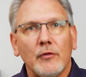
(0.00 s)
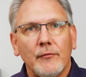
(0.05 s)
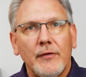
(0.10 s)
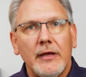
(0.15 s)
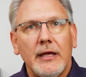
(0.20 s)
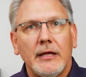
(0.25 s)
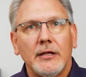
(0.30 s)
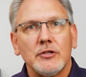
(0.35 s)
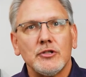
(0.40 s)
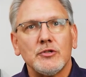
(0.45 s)

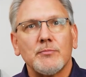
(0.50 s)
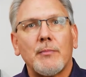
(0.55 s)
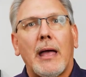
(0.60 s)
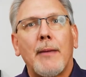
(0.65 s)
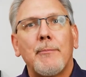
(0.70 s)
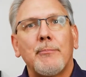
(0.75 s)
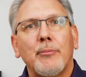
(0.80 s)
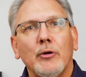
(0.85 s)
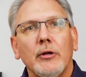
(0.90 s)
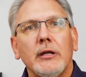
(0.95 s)
revenge
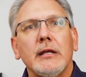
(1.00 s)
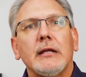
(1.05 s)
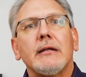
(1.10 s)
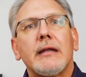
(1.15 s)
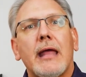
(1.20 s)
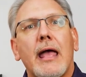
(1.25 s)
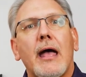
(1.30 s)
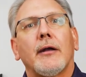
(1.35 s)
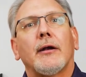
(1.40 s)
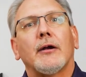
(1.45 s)
by putting
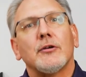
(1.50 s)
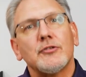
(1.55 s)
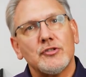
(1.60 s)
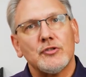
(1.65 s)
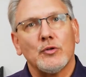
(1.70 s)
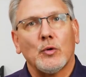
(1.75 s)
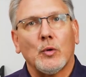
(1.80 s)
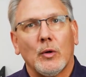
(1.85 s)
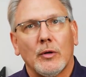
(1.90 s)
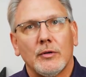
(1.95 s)
down our
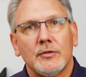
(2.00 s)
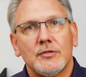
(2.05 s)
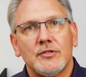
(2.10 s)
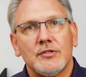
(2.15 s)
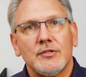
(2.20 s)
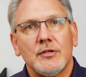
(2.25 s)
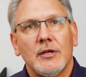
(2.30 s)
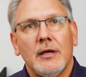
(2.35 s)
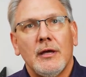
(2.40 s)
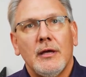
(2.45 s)

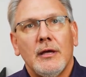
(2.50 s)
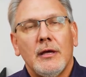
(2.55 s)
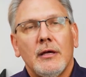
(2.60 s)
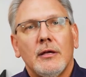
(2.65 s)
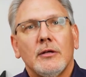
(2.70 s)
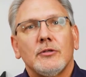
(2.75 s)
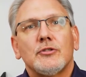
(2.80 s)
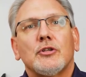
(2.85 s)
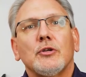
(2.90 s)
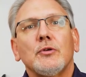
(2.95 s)
swords,
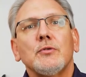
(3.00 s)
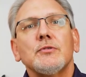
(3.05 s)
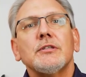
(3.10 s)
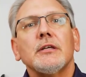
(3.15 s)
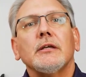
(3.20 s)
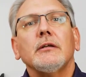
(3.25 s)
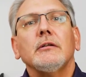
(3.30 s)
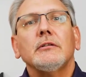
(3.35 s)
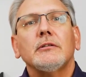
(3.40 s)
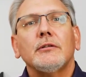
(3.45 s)

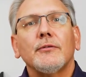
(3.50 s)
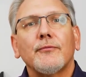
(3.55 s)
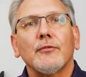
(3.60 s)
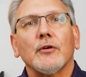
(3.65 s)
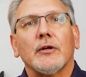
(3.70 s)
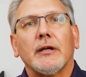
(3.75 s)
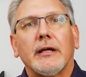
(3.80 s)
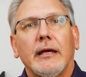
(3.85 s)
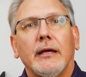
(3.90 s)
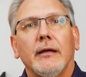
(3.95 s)
choosing to
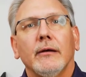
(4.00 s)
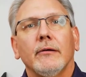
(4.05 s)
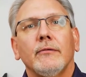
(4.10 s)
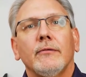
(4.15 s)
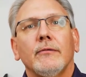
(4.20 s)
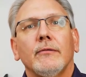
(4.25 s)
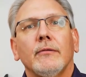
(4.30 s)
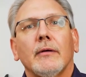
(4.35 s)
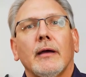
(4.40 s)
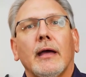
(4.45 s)
forgive
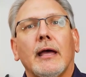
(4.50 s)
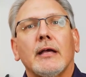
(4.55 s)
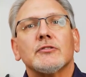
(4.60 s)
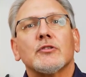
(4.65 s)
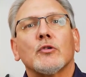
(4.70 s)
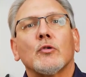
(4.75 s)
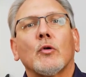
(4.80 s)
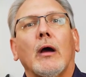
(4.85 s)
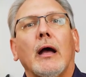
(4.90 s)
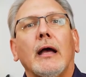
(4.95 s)
as
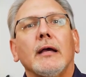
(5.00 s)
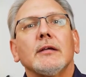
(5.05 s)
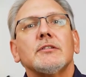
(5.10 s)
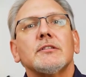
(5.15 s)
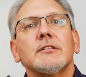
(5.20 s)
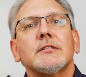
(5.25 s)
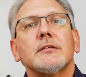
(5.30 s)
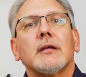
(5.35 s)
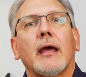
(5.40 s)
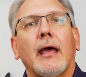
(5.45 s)

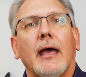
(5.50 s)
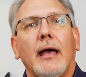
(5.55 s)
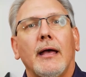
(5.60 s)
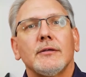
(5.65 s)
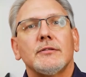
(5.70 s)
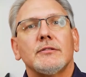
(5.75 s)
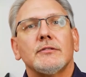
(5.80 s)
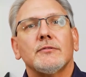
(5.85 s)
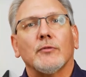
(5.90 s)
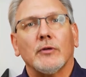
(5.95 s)
Christ
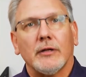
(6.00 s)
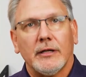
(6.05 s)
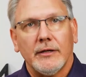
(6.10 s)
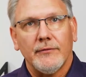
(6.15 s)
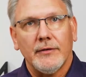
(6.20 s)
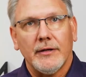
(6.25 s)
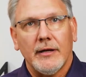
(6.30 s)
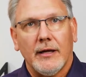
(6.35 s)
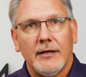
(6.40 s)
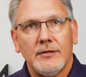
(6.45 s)
has
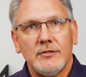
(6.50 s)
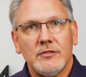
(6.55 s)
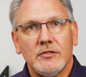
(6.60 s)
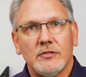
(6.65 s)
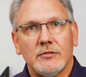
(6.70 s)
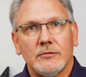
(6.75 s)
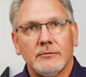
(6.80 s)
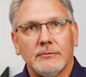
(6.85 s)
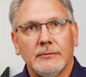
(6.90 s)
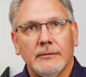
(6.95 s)
forgiven
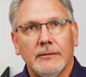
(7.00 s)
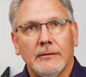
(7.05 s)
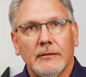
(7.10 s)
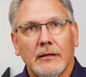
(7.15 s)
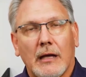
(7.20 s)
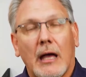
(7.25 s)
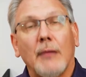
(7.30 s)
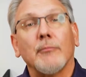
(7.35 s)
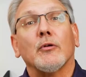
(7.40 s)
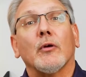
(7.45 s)
us.
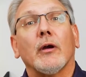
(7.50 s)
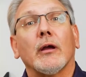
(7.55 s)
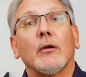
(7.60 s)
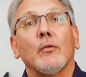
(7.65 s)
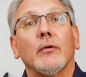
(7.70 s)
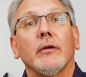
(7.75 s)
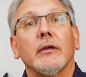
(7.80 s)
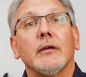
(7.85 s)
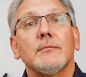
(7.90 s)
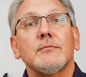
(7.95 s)
I'm Greg
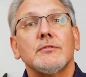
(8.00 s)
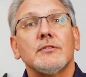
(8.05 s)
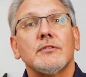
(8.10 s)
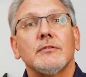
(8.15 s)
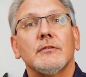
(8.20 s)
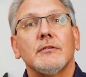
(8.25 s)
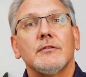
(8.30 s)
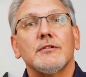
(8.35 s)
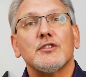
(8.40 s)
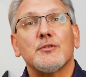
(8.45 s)
Williams,
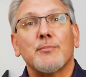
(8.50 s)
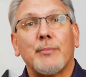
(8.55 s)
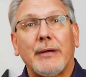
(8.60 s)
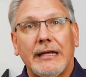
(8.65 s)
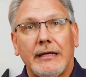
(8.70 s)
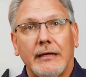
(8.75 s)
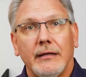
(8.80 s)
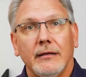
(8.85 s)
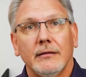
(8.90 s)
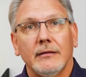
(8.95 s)

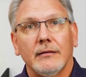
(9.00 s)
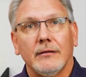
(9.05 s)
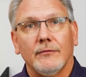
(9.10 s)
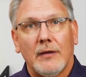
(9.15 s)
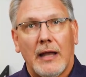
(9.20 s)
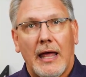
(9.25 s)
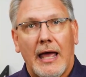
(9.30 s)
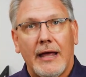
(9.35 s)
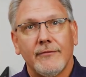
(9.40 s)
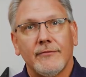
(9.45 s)
Speaking
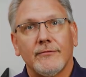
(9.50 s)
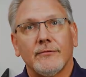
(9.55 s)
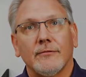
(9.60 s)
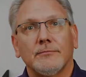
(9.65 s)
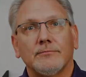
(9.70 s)
of Life.